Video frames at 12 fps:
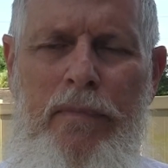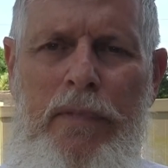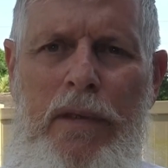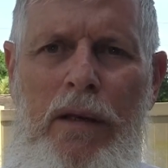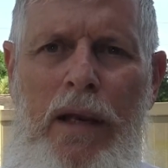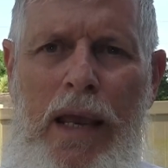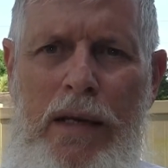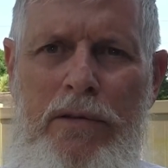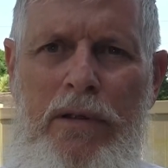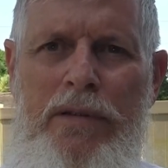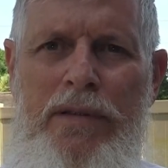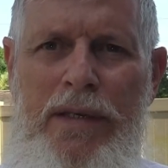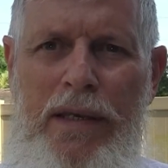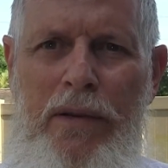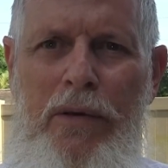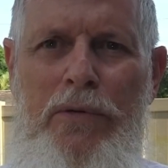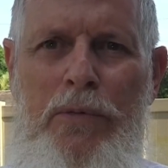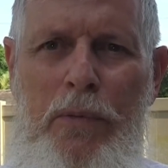They'll actually say
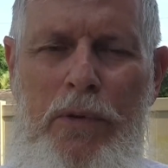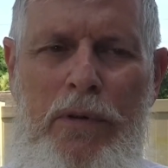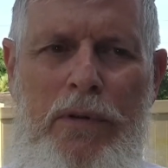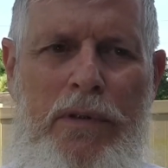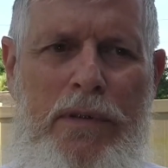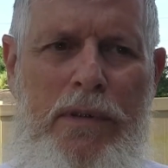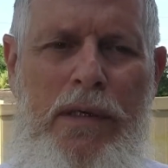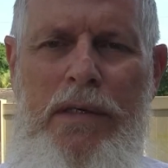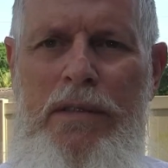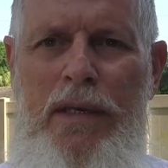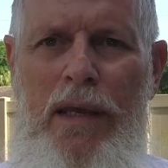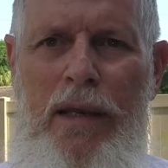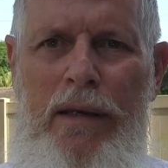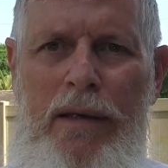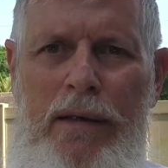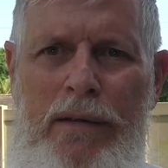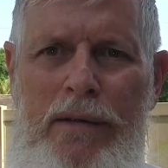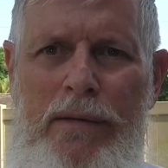those words, he's dead.
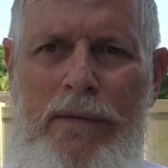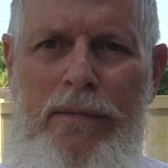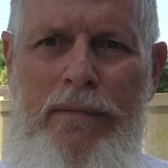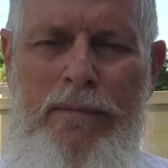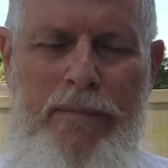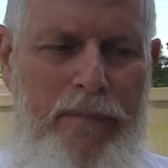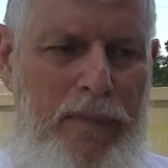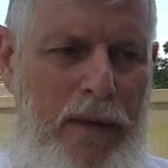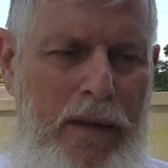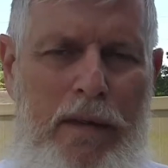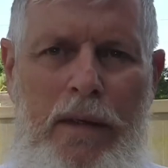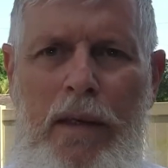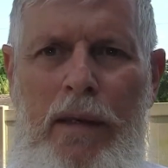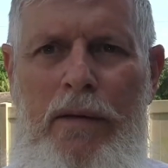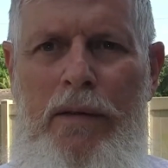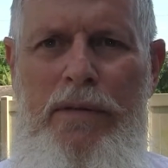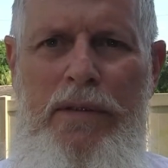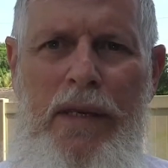And
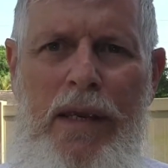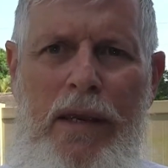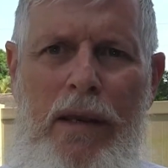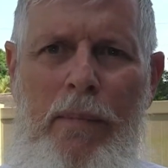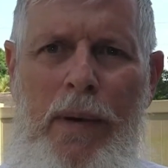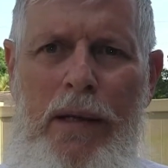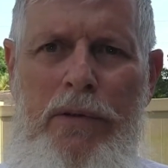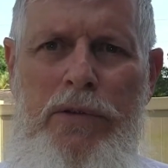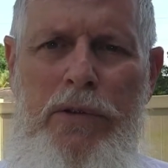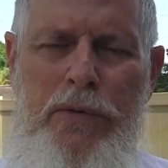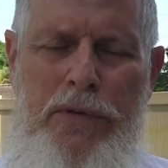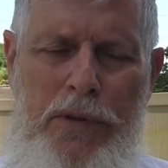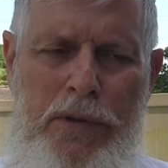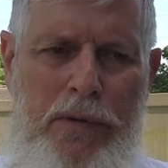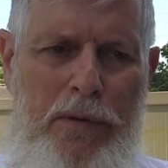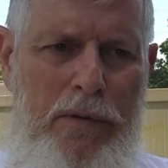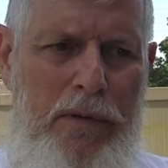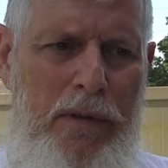they'll say it about you
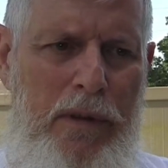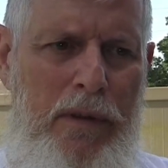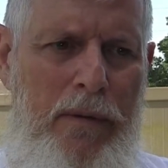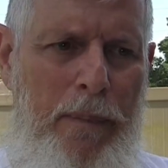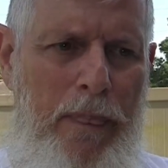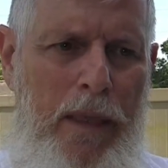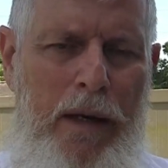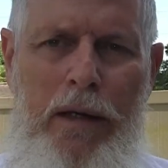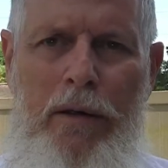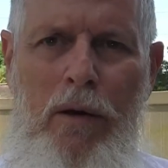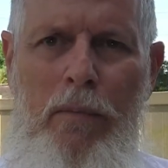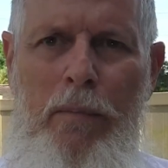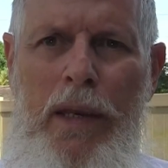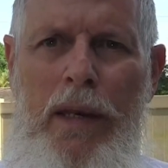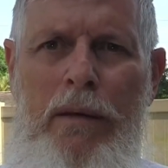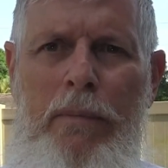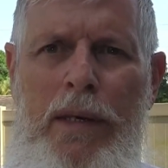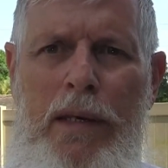too. And I don't
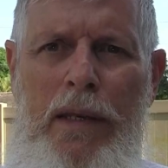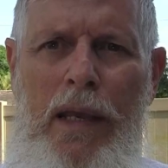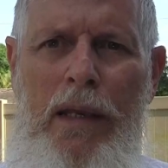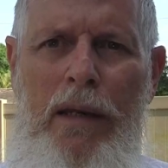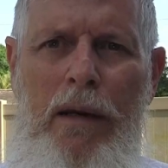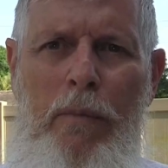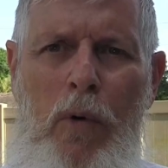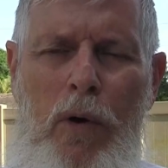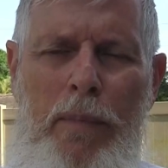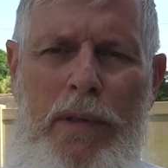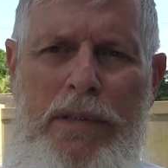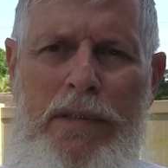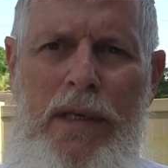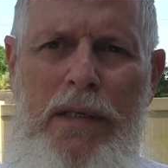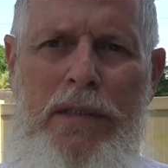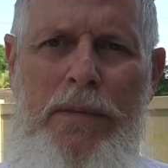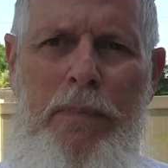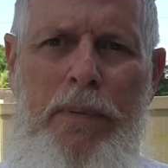mean that in a morbid
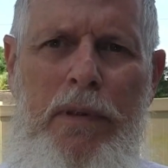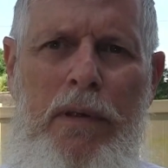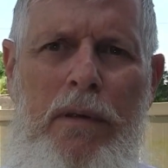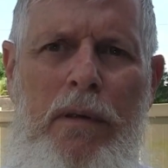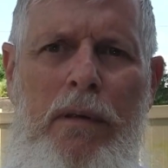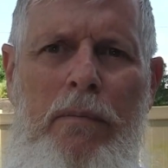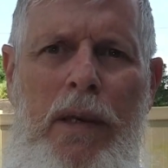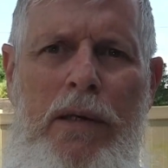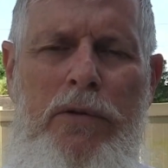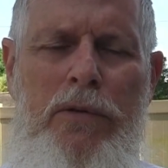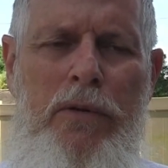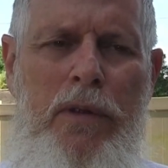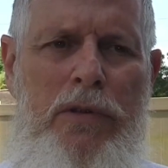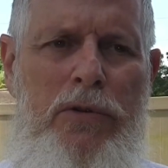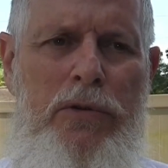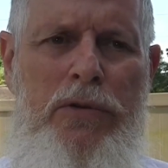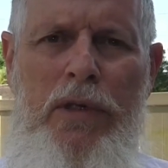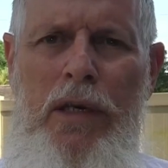sense, but make sure
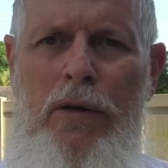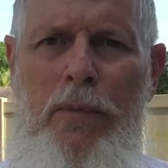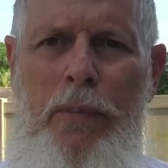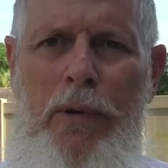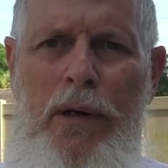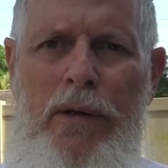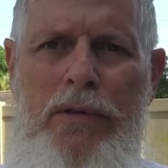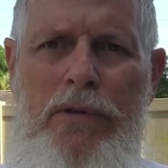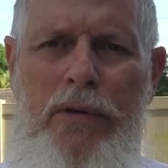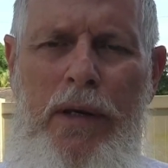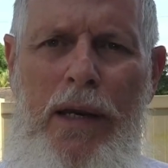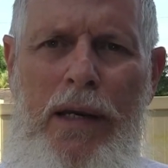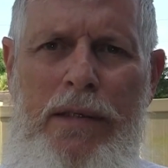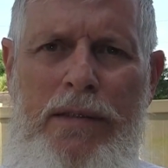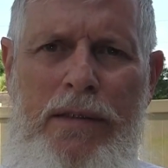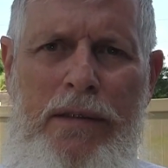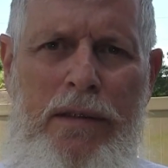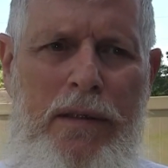that you say your prayers, you guys.